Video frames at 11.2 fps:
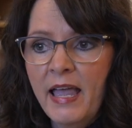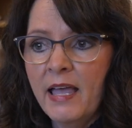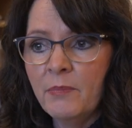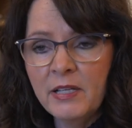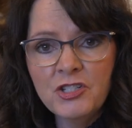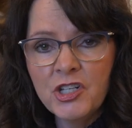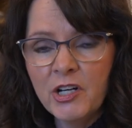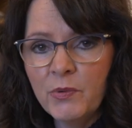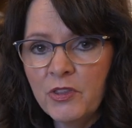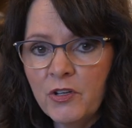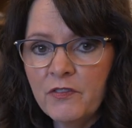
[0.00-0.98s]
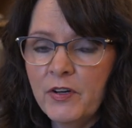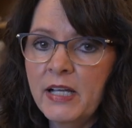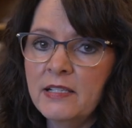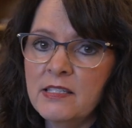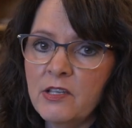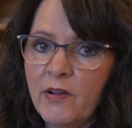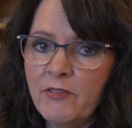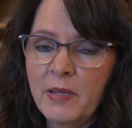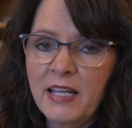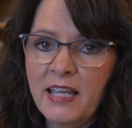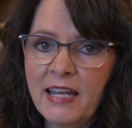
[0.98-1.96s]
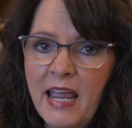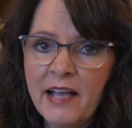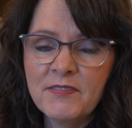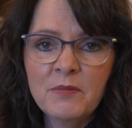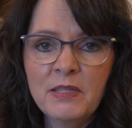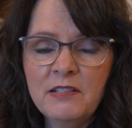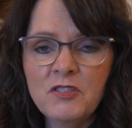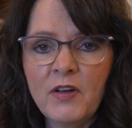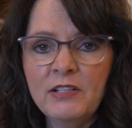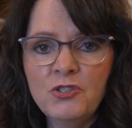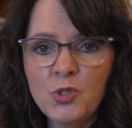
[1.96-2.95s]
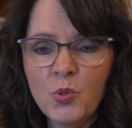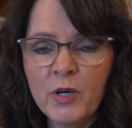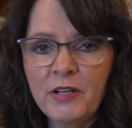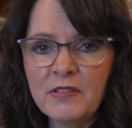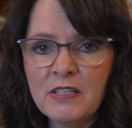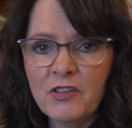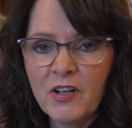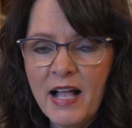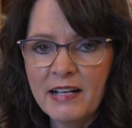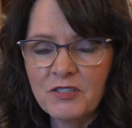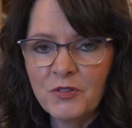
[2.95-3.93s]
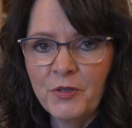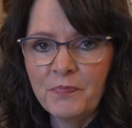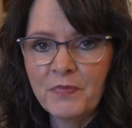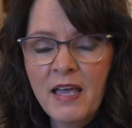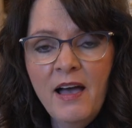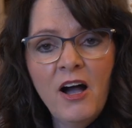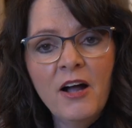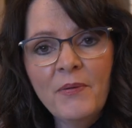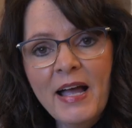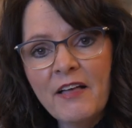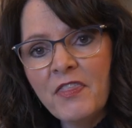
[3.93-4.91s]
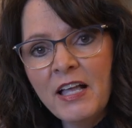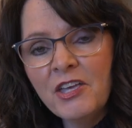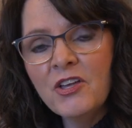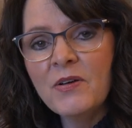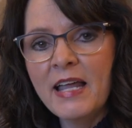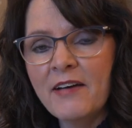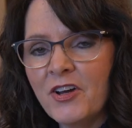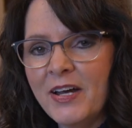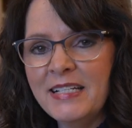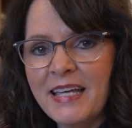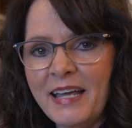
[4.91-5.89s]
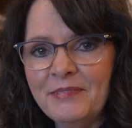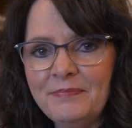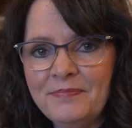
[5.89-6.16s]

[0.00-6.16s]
And please share it with your friends so everybody can have some of these great tutorials in their classroom. All right, thank you and have a great day.